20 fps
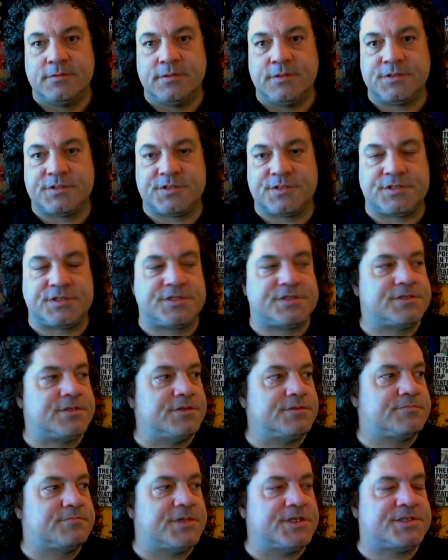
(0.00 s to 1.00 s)
It's
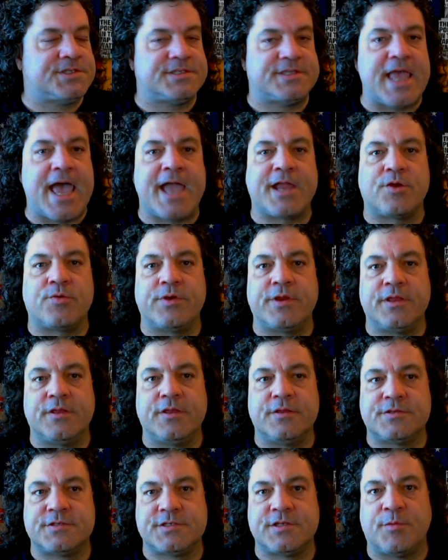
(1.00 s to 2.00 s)
a
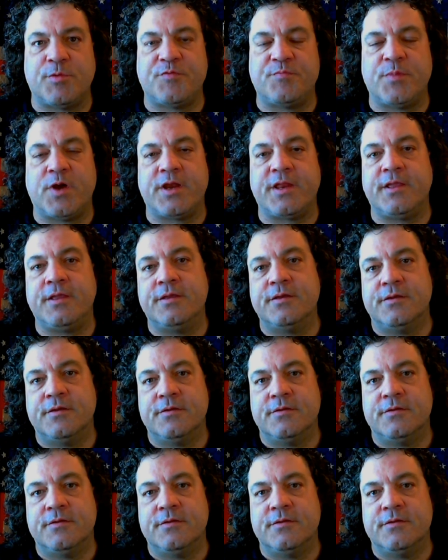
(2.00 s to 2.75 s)
staggering sum of money